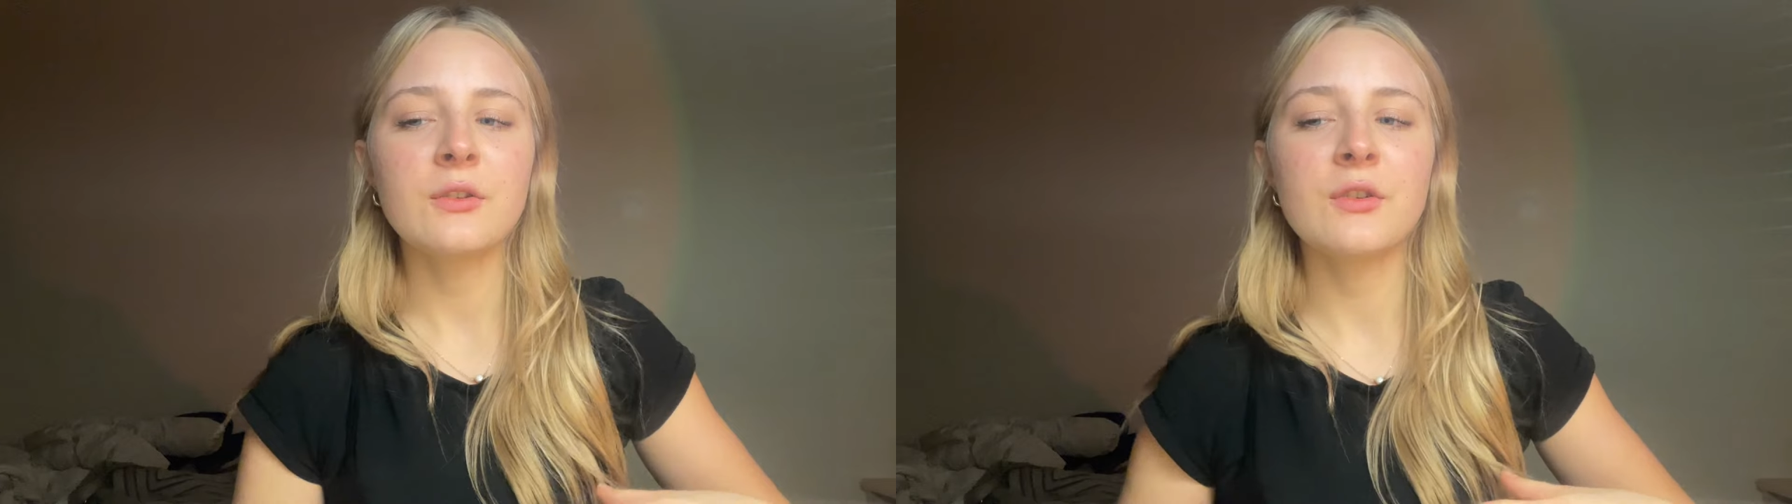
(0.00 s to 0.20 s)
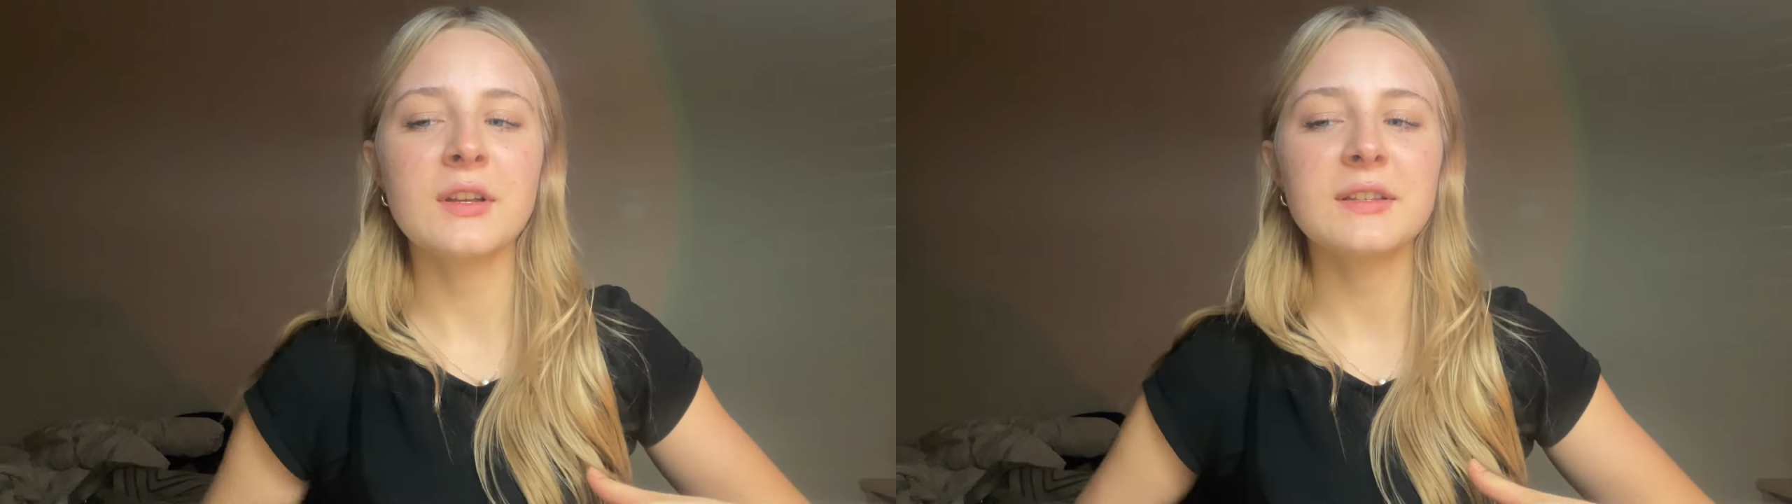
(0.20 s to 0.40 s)

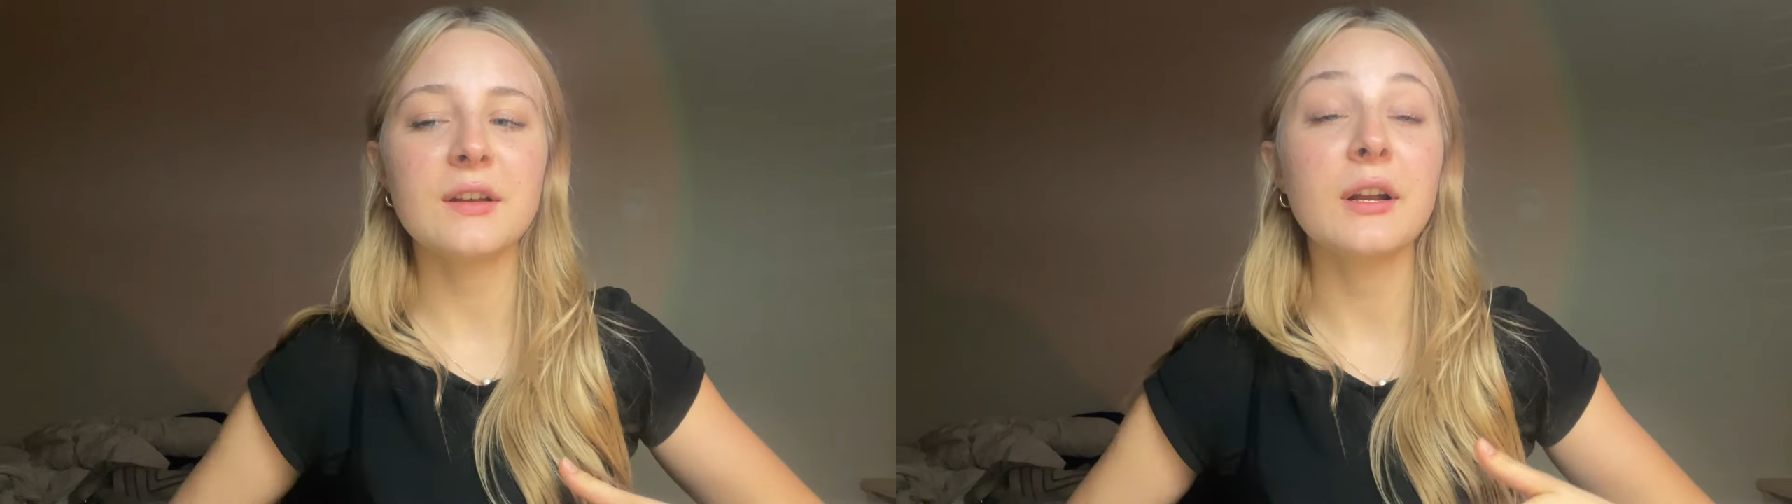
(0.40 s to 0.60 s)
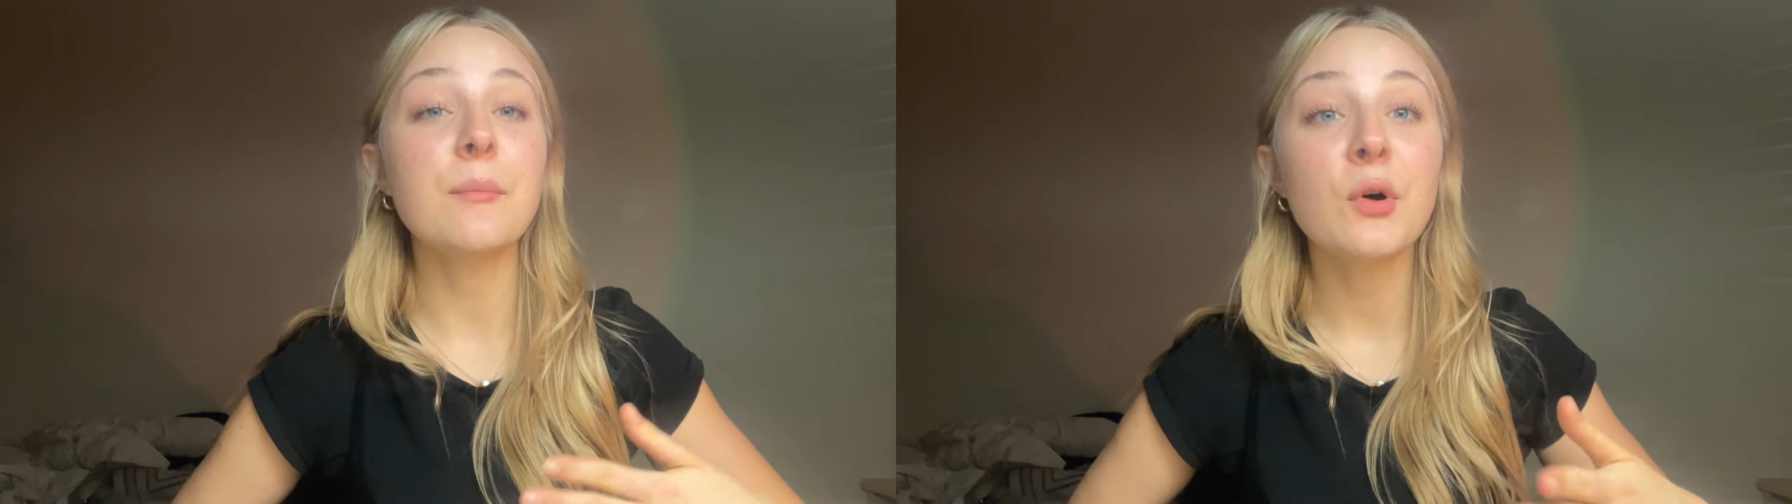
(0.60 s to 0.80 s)
not
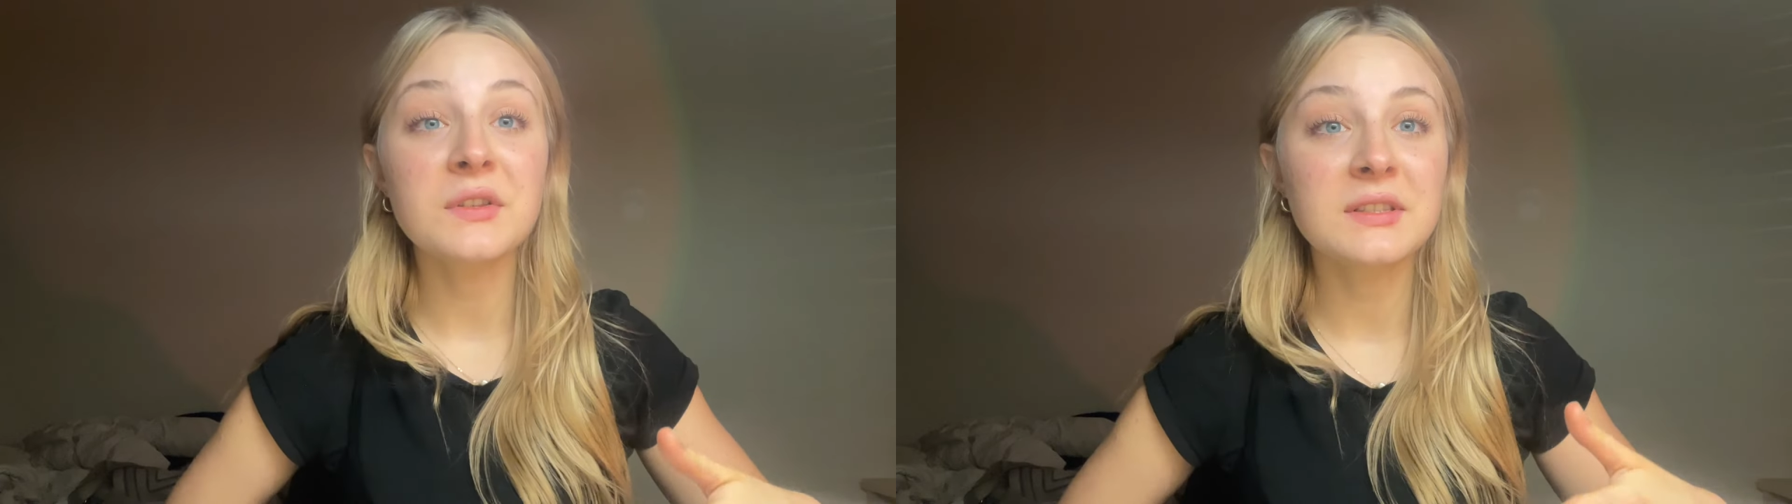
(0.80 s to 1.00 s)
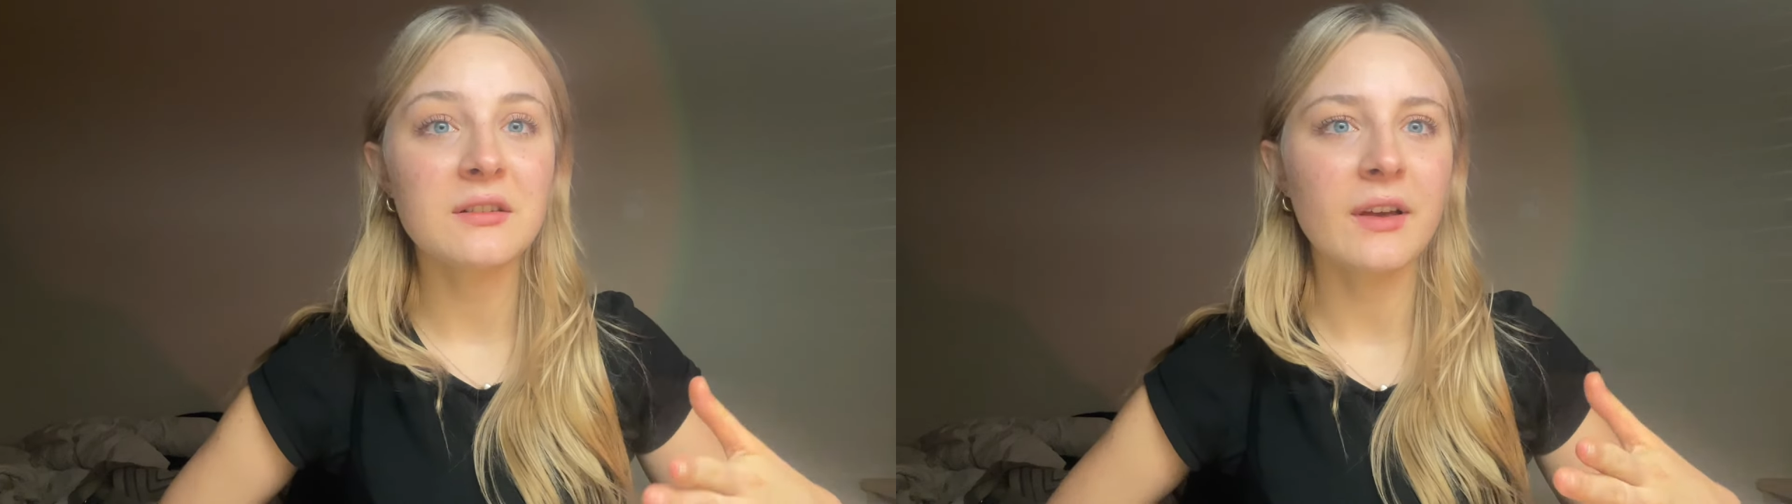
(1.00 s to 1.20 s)
necessarily
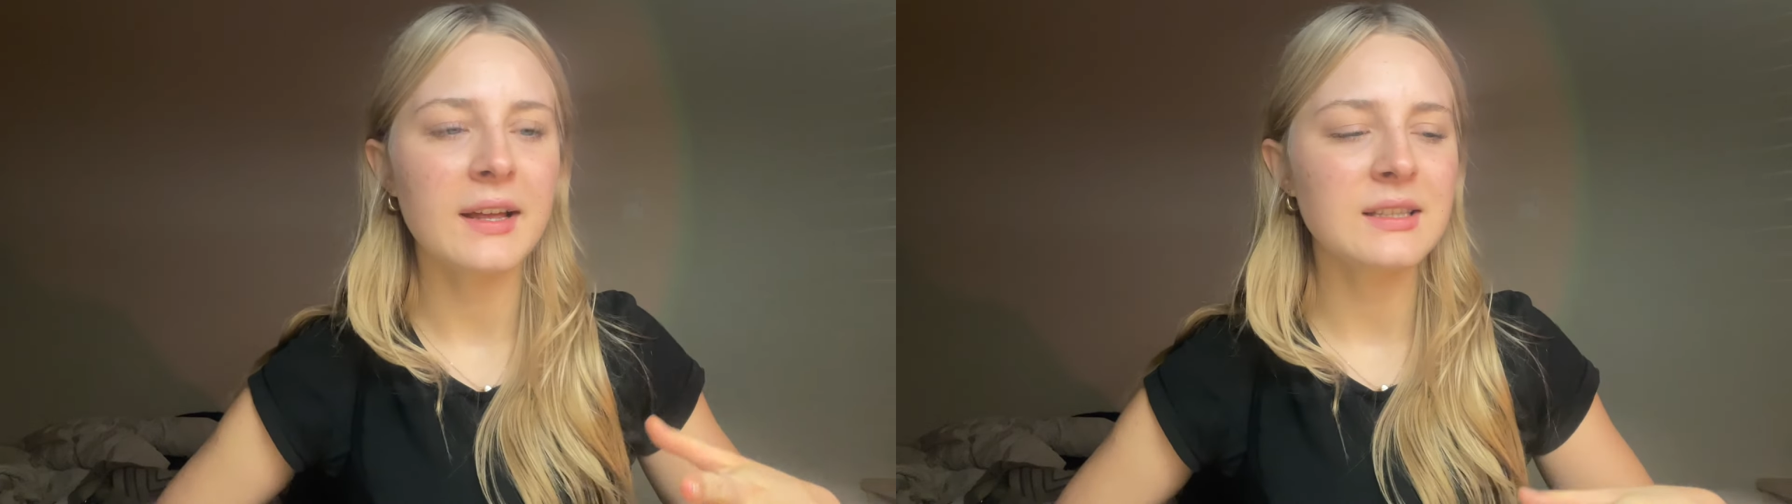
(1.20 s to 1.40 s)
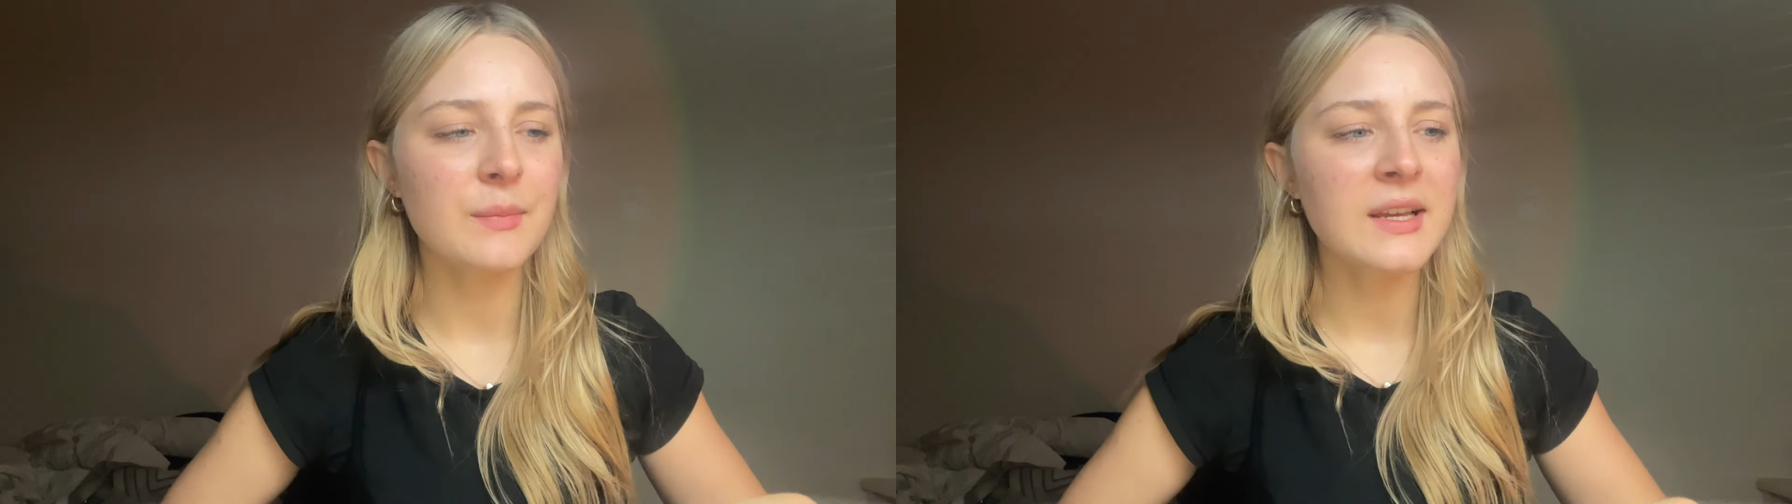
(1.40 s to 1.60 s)
positive
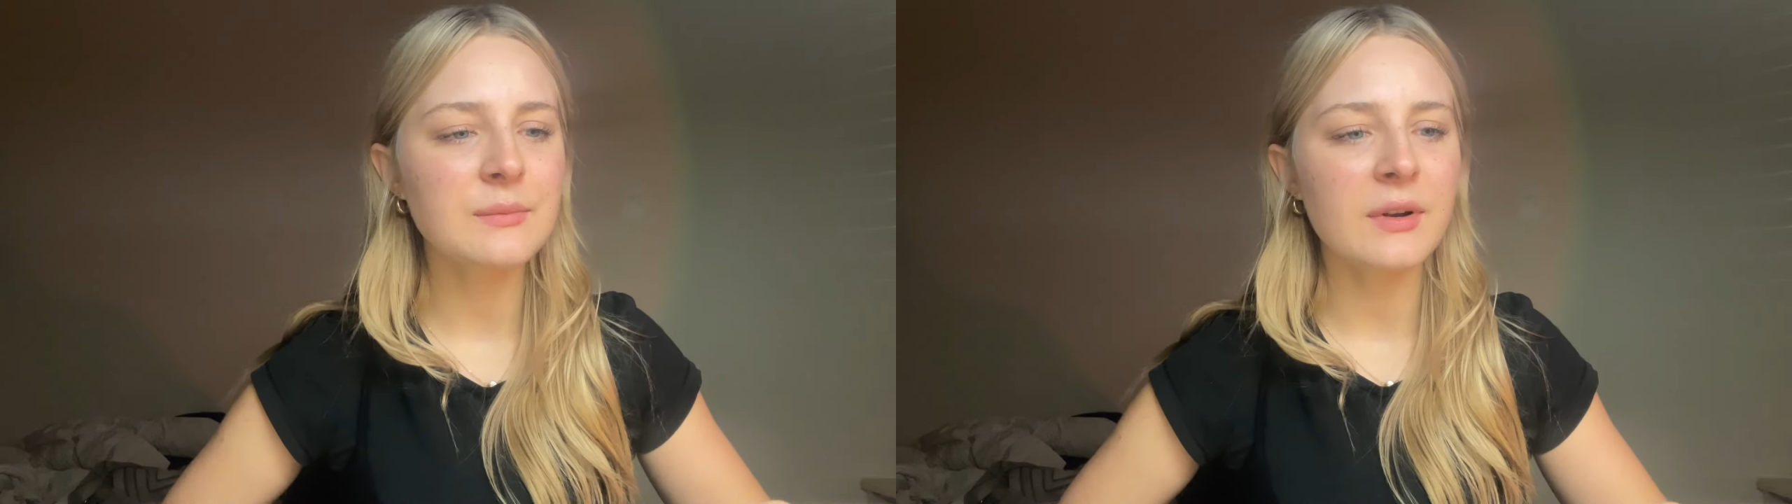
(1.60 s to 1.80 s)
headspace,